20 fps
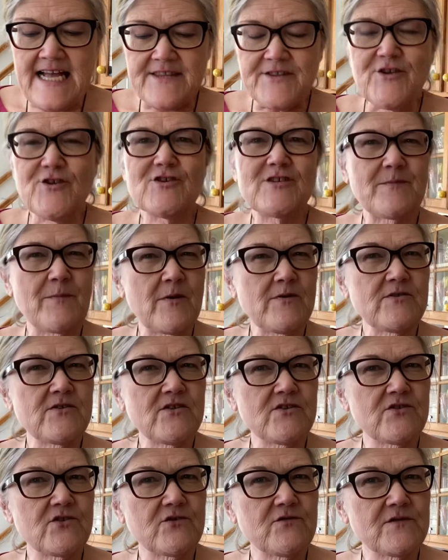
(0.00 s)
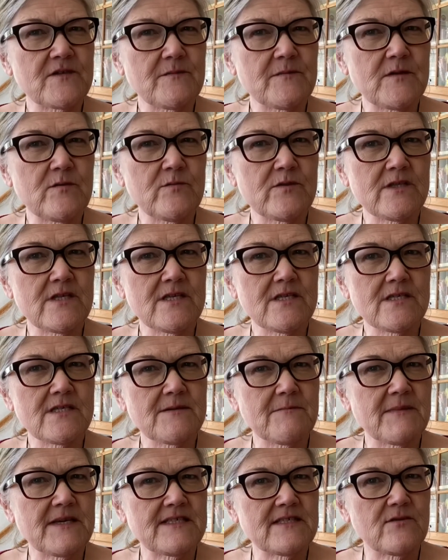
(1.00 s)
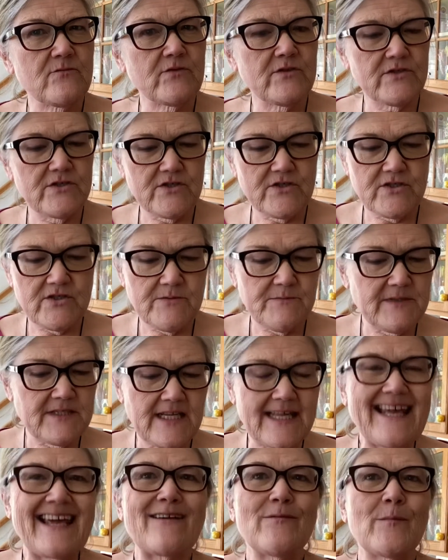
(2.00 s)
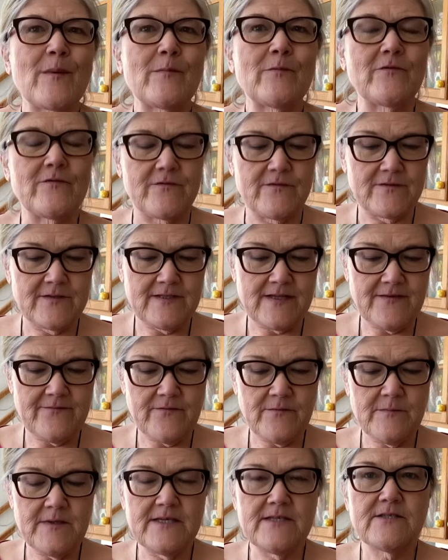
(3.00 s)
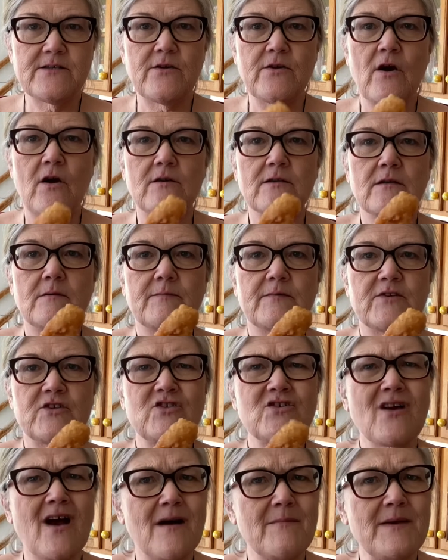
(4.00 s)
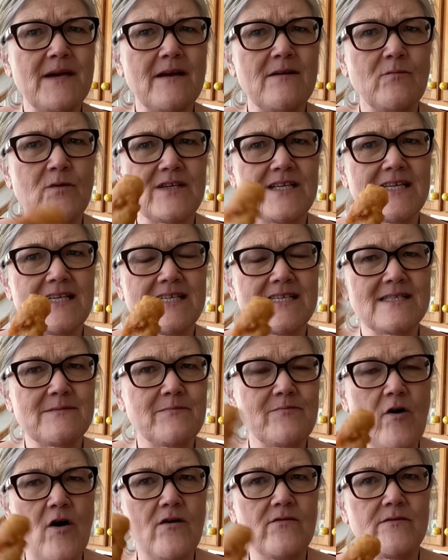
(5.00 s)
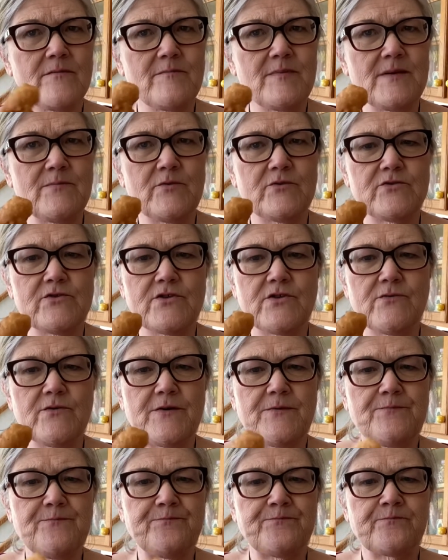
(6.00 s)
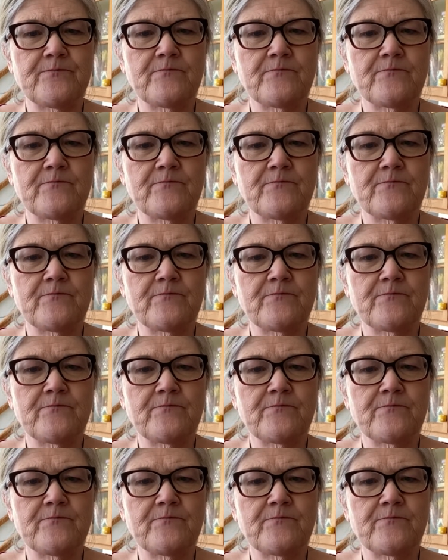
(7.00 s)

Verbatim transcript: You're supposed to serve something with this that makes it really good, but I can't remember for the life of me. So y'all, could you comment what it is all the people are doing?